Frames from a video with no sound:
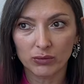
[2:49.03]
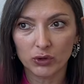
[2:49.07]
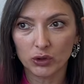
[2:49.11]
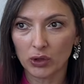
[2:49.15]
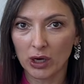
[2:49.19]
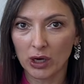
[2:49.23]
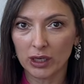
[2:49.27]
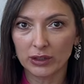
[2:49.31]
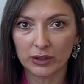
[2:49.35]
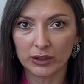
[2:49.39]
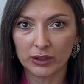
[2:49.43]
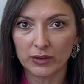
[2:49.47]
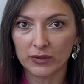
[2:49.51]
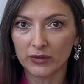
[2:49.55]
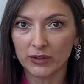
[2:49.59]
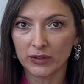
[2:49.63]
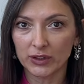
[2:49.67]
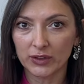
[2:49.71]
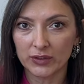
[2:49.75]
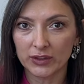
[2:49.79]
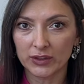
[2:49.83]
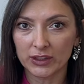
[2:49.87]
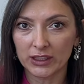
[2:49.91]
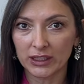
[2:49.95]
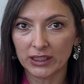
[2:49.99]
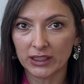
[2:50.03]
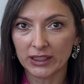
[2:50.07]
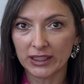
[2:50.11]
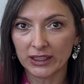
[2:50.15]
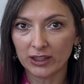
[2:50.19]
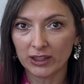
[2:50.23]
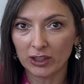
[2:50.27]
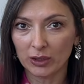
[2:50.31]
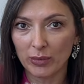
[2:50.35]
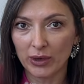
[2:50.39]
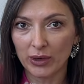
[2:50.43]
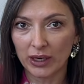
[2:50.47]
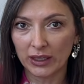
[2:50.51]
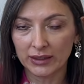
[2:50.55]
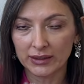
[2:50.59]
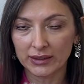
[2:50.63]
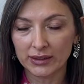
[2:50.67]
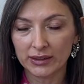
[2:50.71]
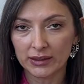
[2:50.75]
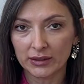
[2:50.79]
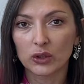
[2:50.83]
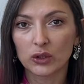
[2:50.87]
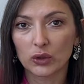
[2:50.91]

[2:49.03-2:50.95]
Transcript: 250 kilobytes,